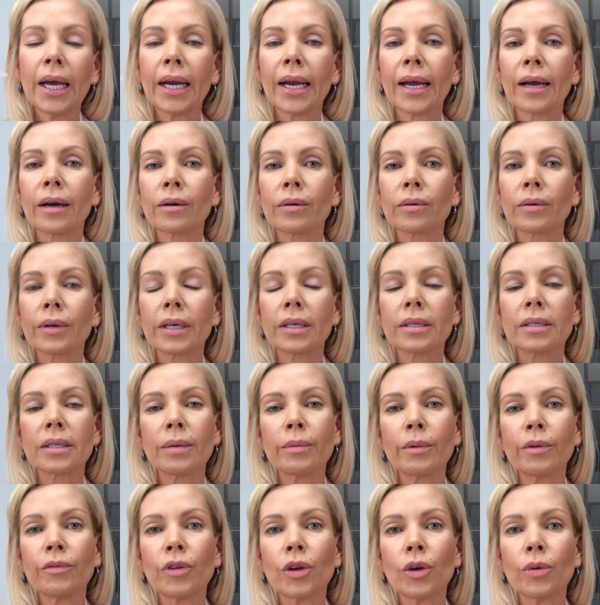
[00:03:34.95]
Now,
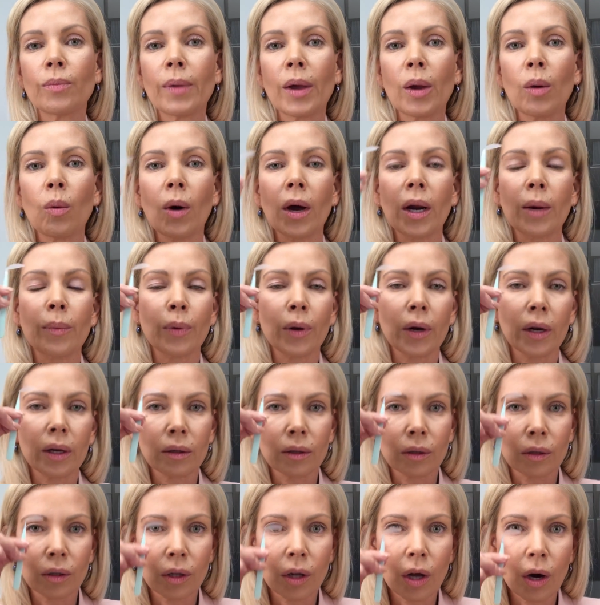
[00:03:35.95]
some of you may want to put it
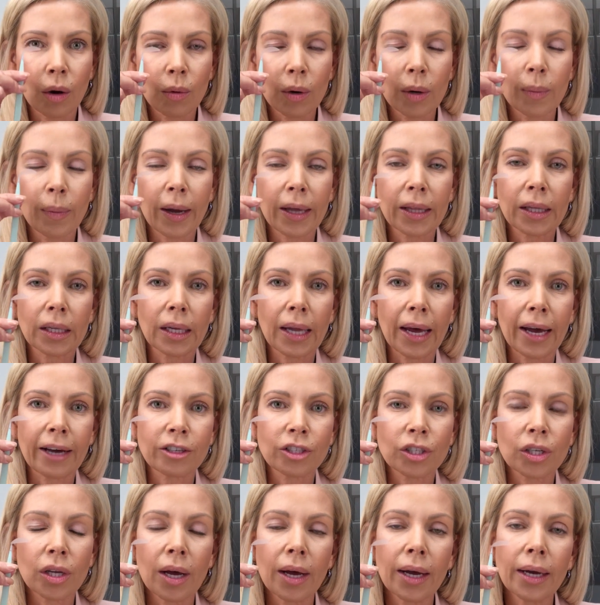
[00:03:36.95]
lower by the
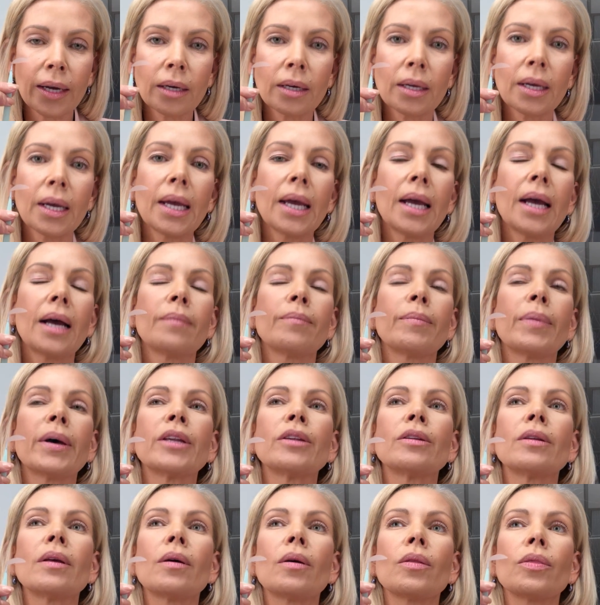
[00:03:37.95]
lash line,
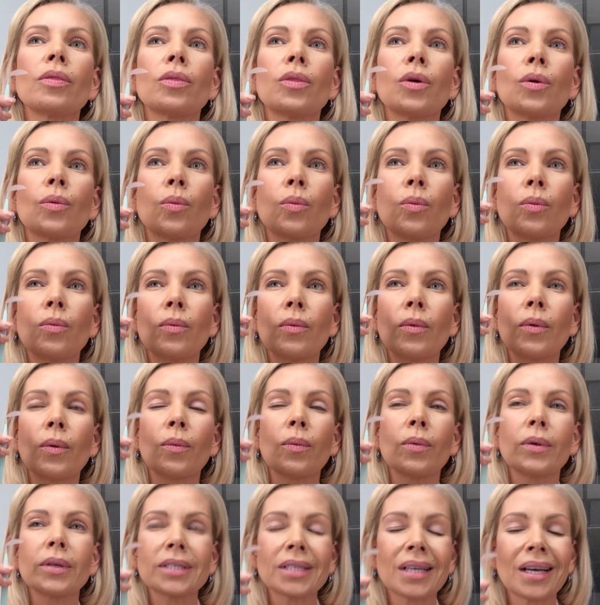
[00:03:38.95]
but
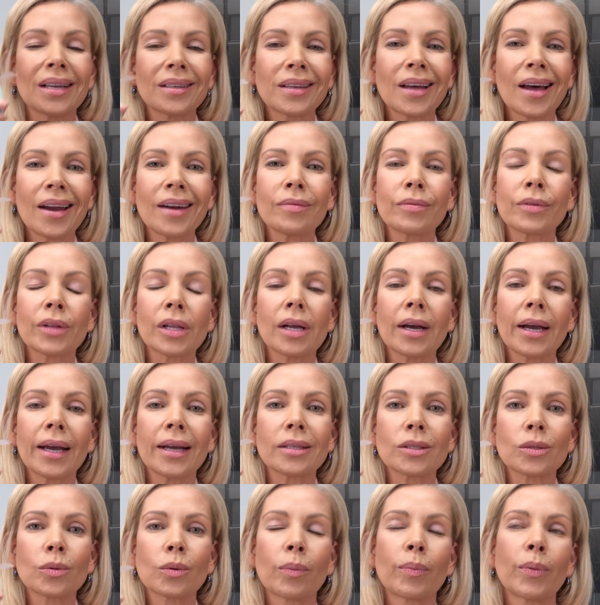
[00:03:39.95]
a lot of
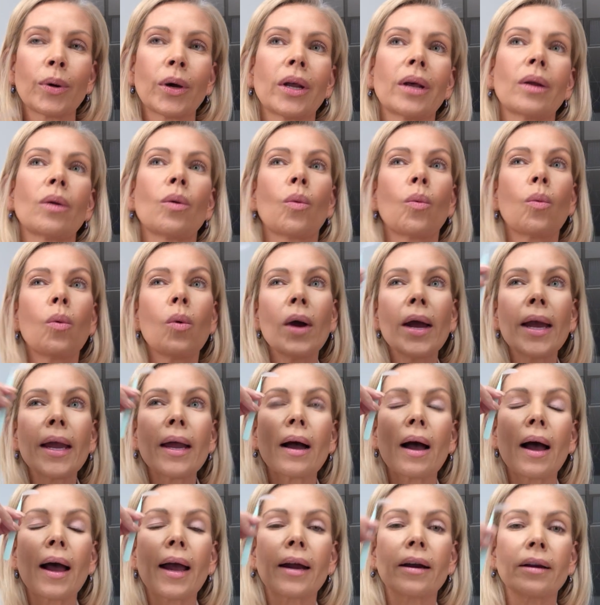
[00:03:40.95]
clients will put it way
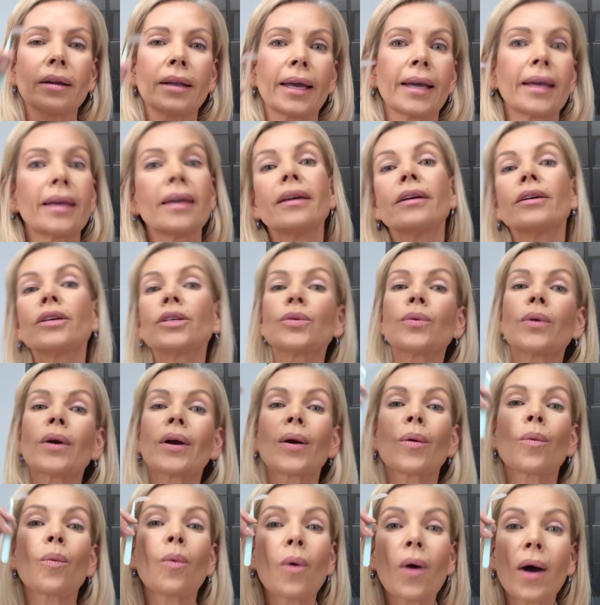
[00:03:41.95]
higher, like here's where
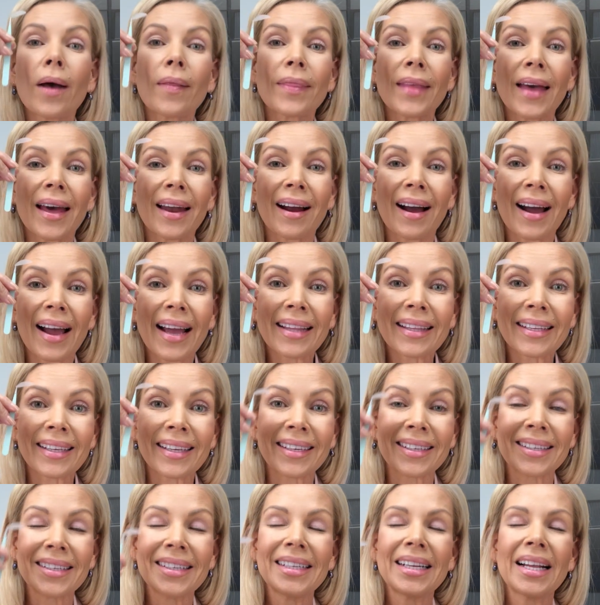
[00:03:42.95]
I want that
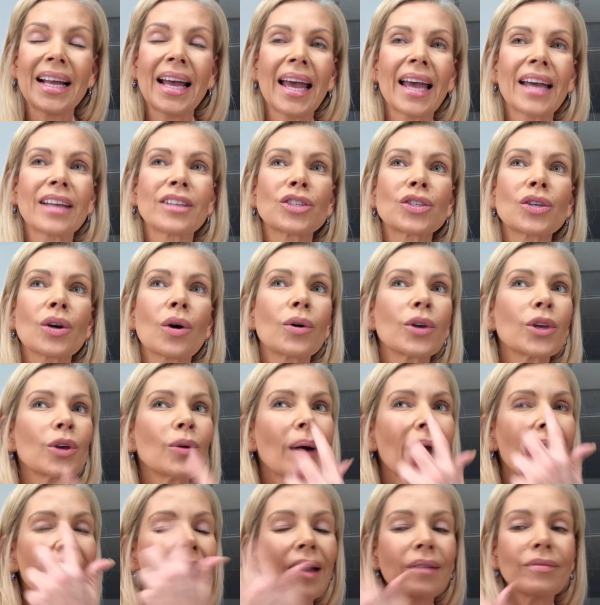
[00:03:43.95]
eyelid. And so you
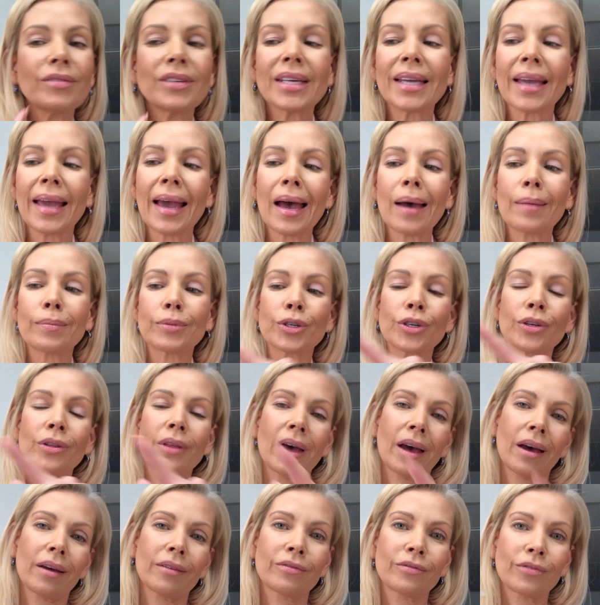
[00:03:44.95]
have to capture
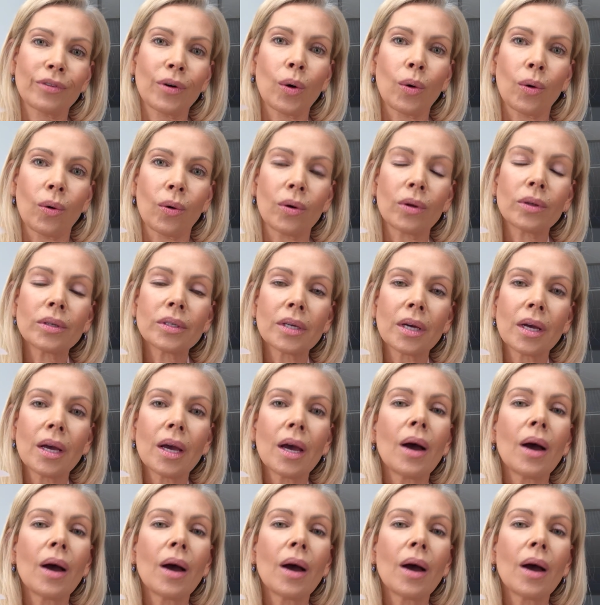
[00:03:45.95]
that fold